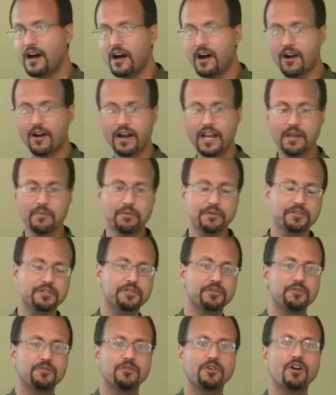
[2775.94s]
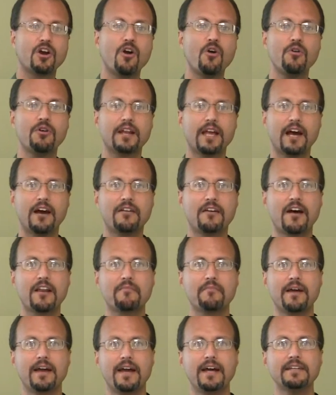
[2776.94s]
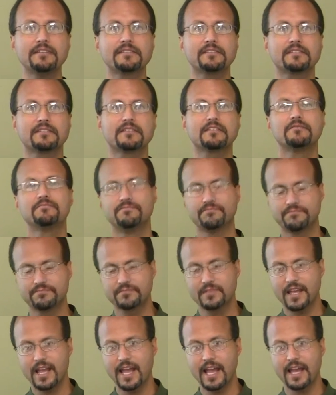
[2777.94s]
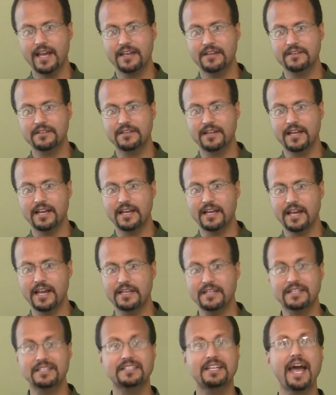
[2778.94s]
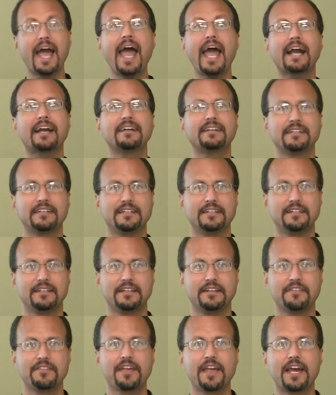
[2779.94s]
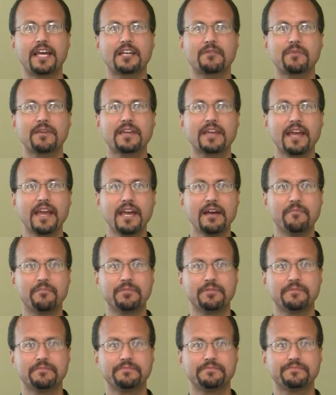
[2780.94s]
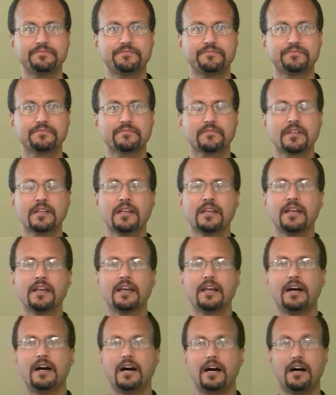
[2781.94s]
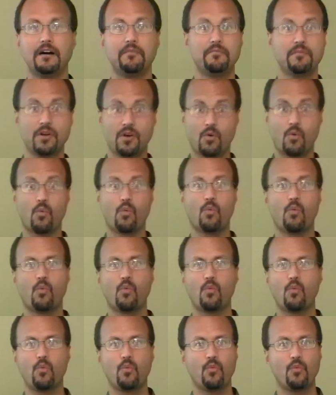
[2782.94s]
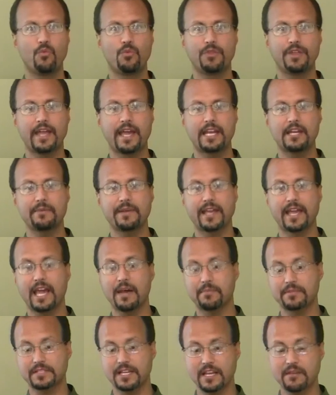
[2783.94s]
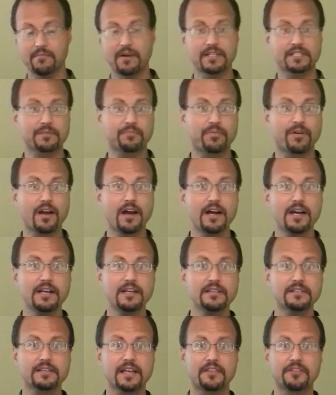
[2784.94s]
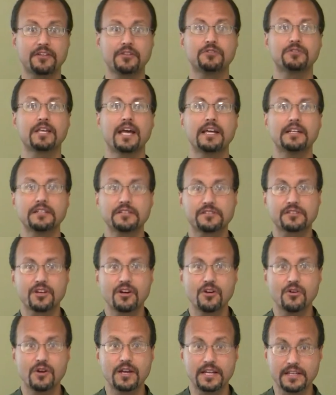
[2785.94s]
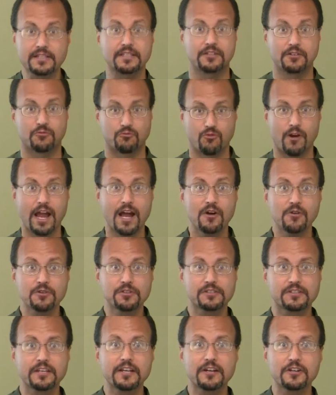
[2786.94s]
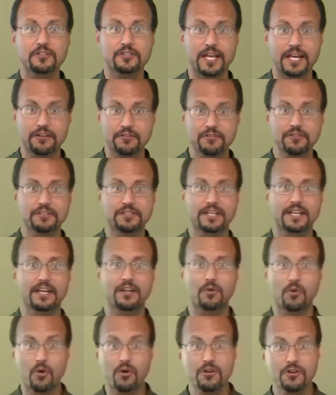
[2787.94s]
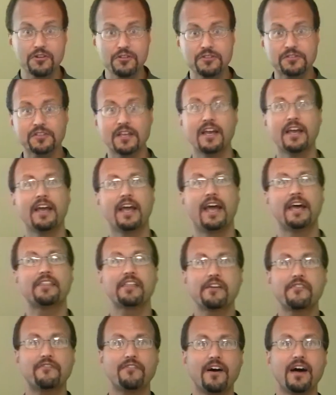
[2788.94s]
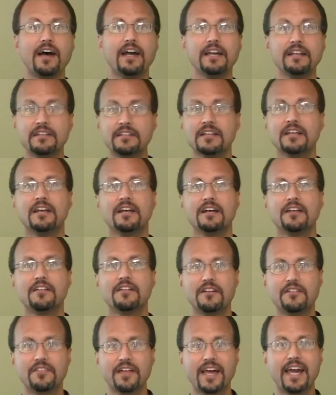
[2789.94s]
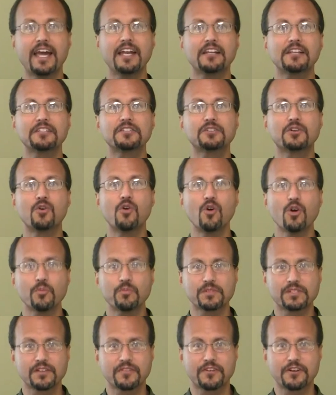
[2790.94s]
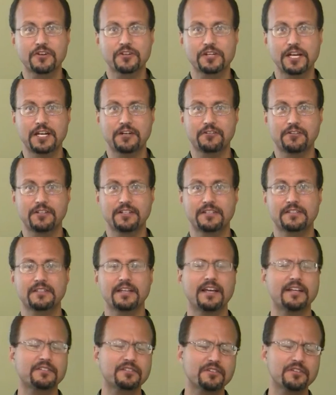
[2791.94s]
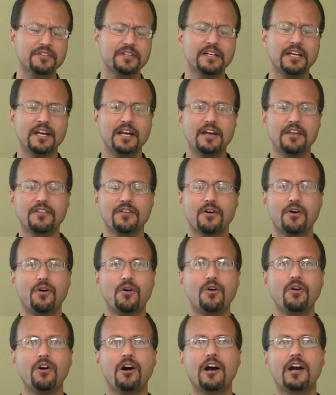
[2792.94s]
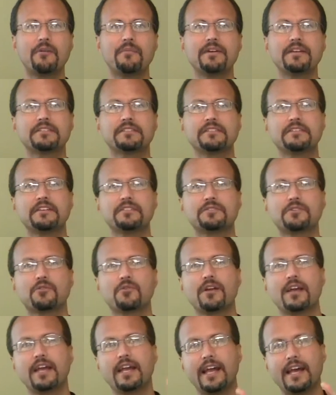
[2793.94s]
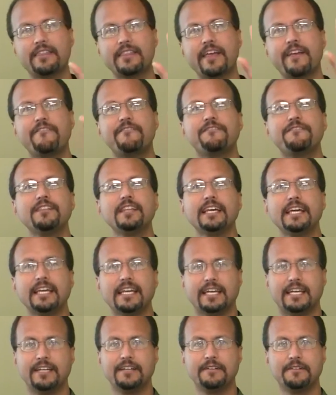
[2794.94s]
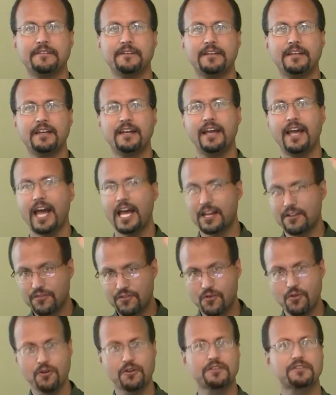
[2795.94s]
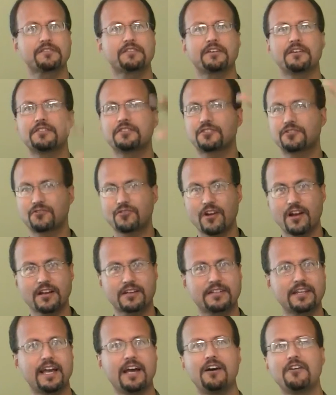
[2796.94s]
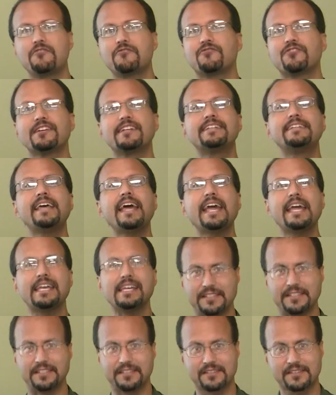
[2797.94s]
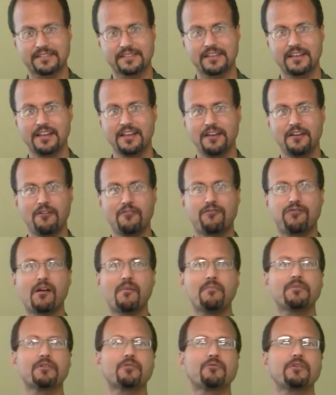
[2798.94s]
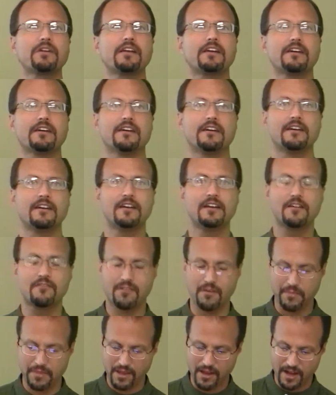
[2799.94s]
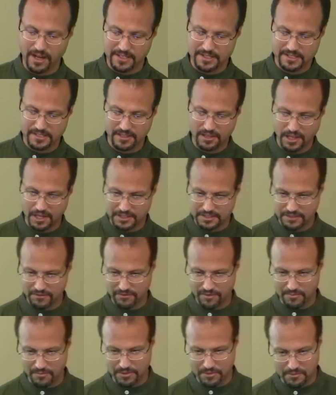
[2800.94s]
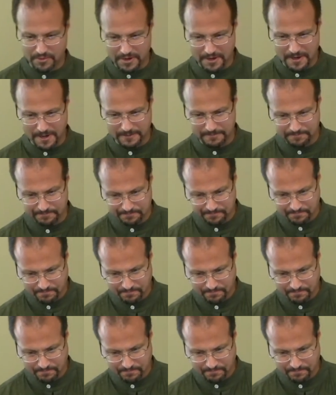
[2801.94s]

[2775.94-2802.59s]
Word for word: are able to go down en masse and attack the enemy camp. The enemy camp is taken by surprise, and the lieutenants go in to rouse their general to get orders, and they find the headless corpse of their general instead. So the whole army is in disarray, and they flee. And of course, they're struck down for days from the rear, from the onslaught from the rear.